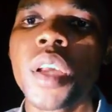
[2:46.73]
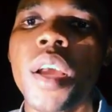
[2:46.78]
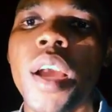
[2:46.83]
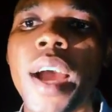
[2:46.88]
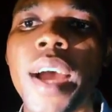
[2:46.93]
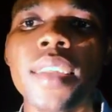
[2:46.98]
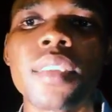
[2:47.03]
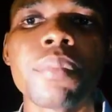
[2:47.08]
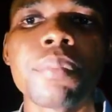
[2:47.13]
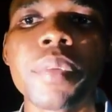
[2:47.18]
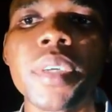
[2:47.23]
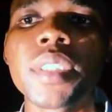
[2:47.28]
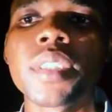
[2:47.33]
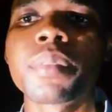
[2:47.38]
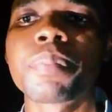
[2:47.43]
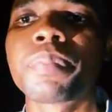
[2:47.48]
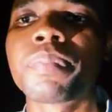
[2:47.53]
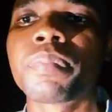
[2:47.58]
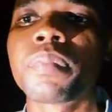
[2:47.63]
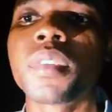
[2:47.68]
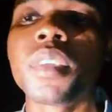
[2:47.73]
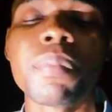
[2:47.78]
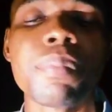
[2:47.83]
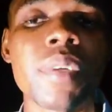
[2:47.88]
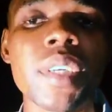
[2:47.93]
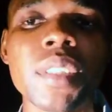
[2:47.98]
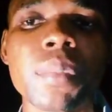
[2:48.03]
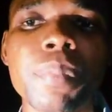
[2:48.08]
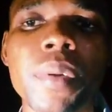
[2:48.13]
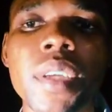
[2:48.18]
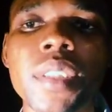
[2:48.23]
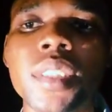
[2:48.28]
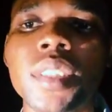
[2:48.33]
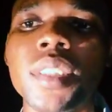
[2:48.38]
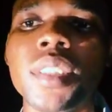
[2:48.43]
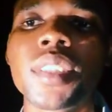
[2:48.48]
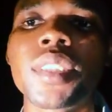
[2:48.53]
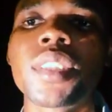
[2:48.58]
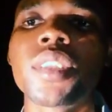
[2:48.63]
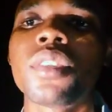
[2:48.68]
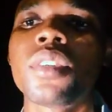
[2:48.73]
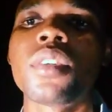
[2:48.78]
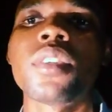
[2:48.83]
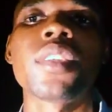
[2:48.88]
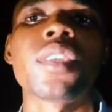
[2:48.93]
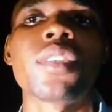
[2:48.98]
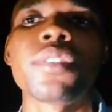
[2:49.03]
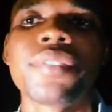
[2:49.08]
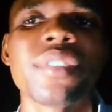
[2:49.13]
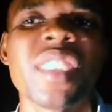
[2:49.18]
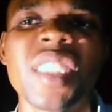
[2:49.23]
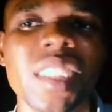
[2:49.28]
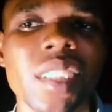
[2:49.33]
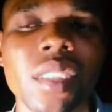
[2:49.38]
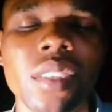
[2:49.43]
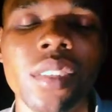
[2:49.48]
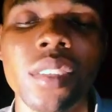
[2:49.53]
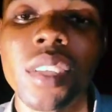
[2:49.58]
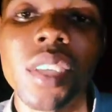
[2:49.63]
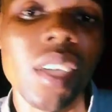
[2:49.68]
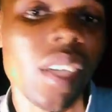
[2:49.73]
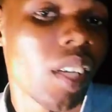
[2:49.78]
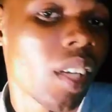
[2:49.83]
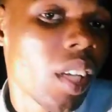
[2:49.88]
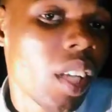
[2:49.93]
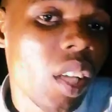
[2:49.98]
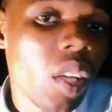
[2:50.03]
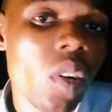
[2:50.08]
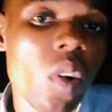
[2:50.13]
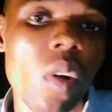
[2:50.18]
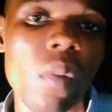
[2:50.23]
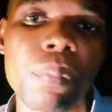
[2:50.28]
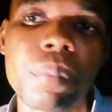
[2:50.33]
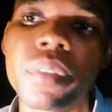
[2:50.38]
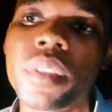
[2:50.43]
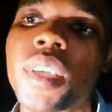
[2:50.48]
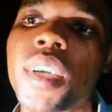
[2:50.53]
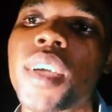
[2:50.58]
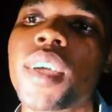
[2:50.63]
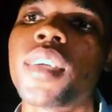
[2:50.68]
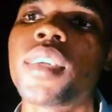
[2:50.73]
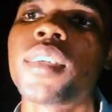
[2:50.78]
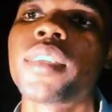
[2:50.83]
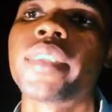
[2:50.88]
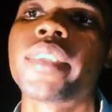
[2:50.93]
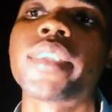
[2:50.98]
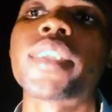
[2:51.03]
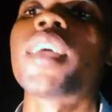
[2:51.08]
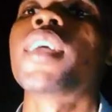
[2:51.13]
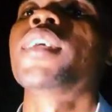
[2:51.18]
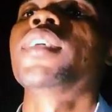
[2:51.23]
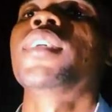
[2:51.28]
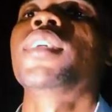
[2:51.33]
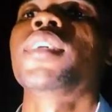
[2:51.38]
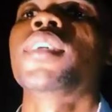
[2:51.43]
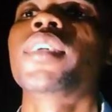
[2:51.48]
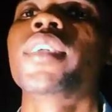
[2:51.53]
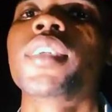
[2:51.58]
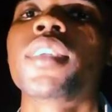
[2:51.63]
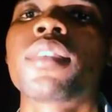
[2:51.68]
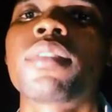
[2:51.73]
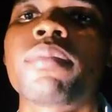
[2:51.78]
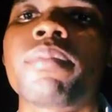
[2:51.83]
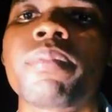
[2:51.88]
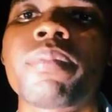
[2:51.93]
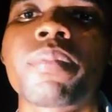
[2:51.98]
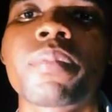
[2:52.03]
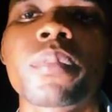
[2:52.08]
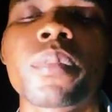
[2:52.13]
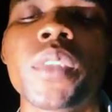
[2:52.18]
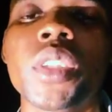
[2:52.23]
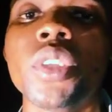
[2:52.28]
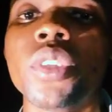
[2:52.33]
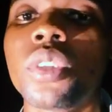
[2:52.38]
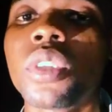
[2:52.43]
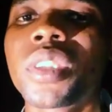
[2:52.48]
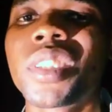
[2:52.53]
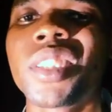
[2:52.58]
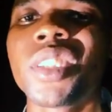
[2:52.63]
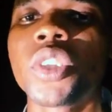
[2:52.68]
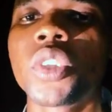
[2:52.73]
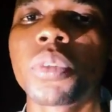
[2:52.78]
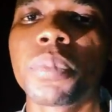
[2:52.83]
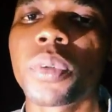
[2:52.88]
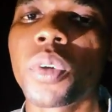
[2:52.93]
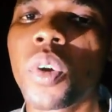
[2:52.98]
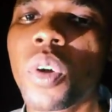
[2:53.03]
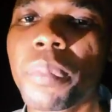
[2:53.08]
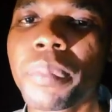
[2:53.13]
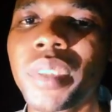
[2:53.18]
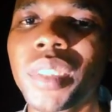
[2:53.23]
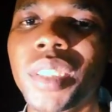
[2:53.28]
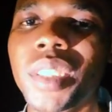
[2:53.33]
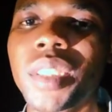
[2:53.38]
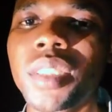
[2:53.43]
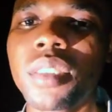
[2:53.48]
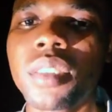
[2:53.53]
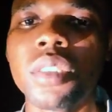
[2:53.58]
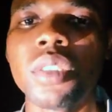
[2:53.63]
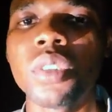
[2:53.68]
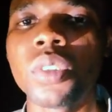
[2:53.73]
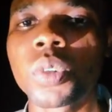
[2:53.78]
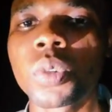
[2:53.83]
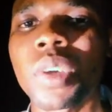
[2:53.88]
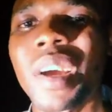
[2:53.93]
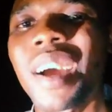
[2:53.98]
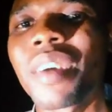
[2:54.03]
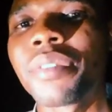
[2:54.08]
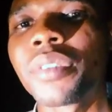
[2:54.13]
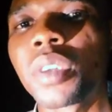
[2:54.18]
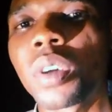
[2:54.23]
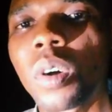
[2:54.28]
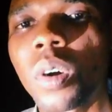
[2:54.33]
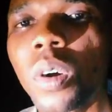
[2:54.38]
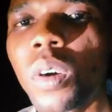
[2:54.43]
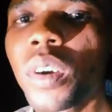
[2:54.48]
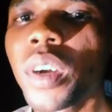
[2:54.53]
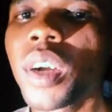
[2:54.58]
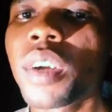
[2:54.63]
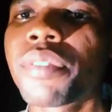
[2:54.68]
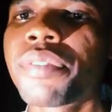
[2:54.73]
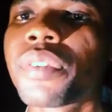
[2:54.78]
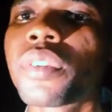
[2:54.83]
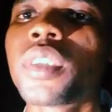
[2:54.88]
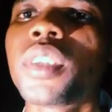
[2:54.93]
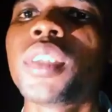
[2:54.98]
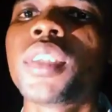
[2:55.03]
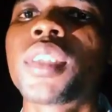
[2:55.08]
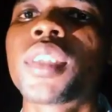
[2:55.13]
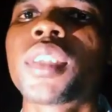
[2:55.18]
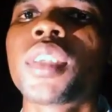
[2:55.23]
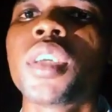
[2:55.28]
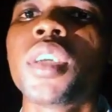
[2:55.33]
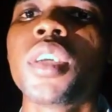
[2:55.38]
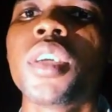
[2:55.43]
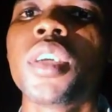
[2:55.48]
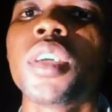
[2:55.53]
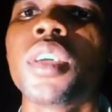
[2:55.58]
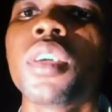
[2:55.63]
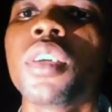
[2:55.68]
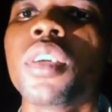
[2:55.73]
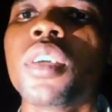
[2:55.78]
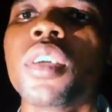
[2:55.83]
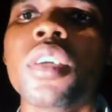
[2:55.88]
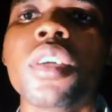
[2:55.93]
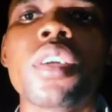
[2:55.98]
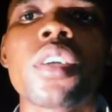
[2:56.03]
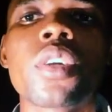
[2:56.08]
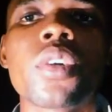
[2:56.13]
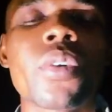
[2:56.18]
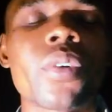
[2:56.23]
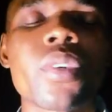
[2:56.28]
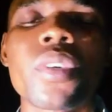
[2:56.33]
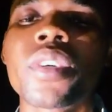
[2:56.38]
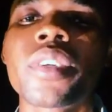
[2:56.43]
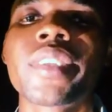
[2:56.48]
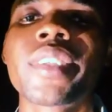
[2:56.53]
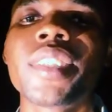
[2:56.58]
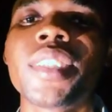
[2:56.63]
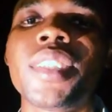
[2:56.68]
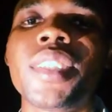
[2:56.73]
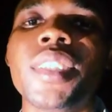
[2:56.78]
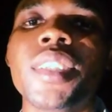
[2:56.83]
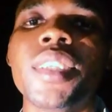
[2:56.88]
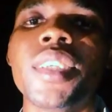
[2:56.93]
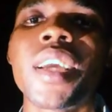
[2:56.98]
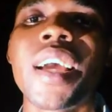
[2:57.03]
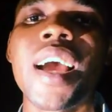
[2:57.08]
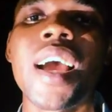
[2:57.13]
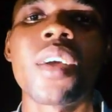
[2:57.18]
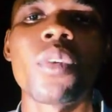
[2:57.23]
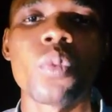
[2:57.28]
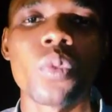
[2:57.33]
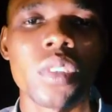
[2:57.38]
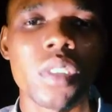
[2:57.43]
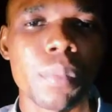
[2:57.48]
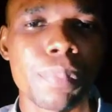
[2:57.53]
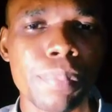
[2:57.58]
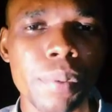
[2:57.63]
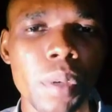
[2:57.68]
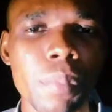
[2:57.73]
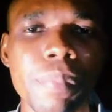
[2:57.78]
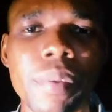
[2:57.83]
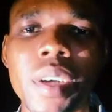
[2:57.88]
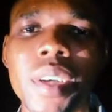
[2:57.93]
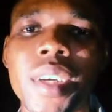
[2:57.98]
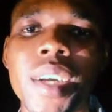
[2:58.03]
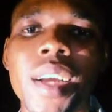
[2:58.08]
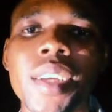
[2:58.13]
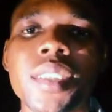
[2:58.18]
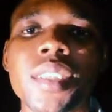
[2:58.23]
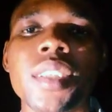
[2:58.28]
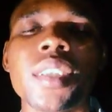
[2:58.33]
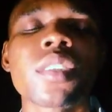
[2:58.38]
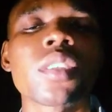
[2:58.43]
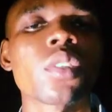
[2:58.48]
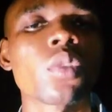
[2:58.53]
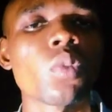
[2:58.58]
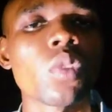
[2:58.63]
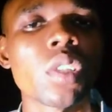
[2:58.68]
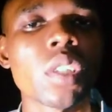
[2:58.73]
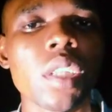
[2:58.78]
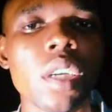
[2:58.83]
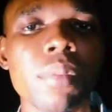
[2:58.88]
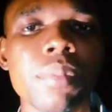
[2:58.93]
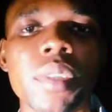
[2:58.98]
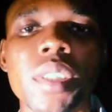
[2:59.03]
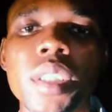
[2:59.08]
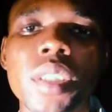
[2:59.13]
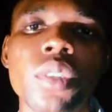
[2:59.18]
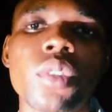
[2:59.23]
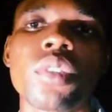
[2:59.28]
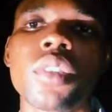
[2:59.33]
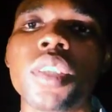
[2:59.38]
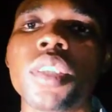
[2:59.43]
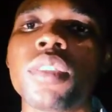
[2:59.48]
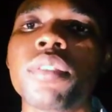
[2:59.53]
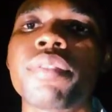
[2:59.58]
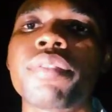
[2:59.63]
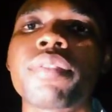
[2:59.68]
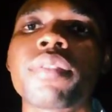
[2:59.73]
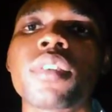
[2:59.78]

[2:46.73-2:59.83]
And the best part is you don't even need a computer science degree. You just need to be committed, you need to have the hunger for it, curiosity, and with the proper guidance, which I'm here to give,